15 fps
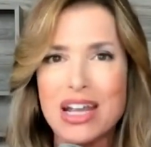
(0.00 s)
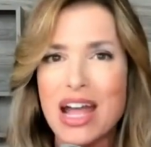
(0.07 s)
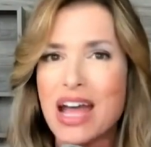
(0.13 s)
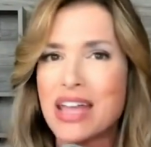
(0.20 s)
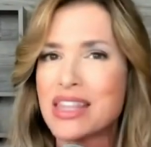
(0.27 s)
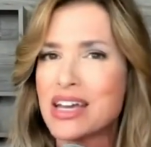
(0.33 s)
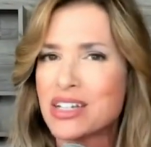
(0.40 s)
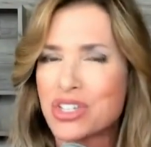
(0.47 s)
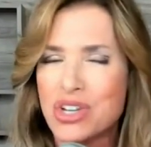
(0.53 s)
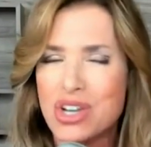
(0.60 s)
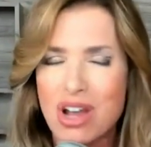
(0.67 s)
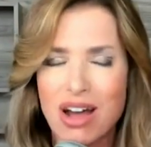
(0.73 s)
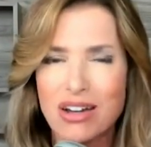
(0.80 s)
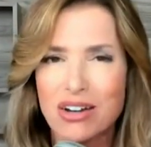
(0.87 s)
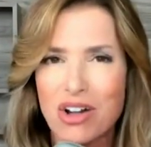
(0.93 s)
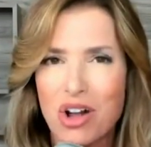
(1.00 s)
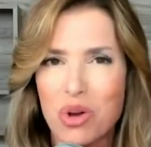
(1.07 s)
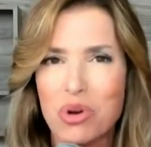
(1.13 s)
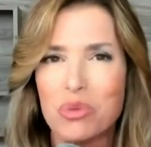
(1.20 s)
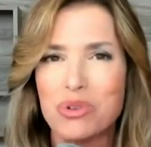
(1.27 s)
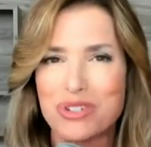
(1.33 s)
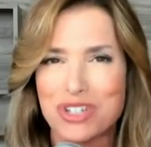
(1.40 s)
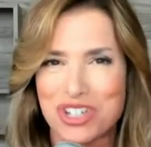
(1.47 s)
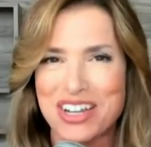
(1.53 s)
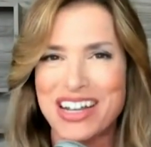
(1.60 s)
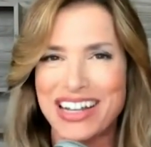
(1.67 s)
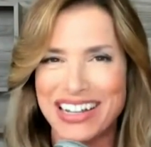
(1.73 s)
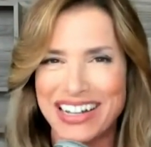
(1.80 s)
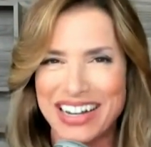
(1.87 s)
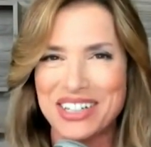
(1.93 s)
And that is not at all what we're seeing
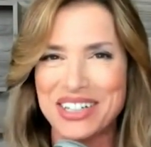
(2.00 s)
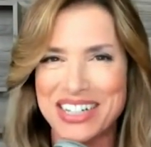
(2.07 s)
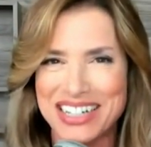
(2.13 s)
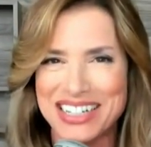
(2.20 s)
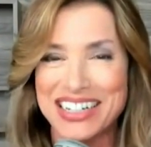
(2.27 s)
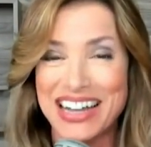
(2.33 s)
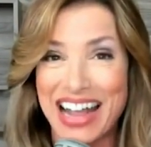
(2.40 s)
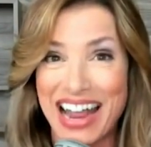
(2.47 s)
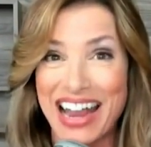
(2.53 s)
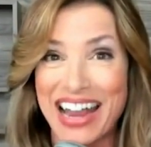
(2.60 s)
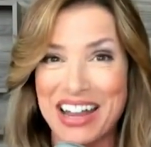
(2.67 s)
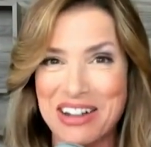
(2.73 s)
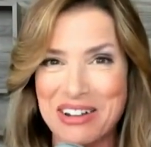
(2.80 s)
in Italy today.